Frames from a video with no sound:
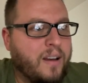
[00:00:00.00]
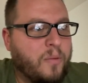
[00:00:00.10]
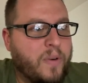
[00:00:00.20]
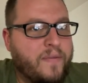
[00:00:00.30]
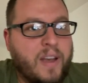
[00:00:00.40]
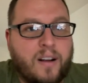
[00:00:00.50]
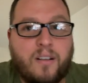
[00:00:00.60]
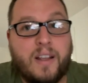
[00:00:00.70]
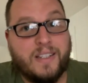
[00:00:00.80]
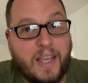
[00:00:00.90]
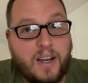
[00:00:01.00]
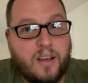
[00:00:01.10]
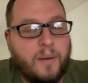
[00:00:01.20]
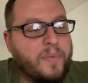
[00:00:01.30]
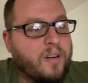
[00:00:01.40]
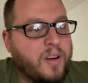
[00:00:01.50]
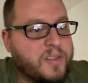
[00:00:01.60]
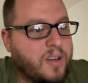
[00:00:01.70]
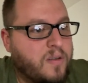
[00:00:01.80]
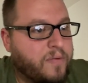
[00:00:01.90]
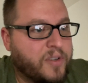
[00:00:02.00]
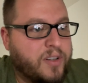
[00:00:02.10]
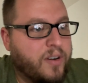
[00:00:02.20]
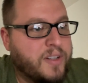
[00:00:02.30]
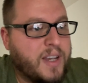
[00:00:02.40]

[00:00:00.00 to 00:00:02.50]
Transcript: We've got our antenna up there also for Sirius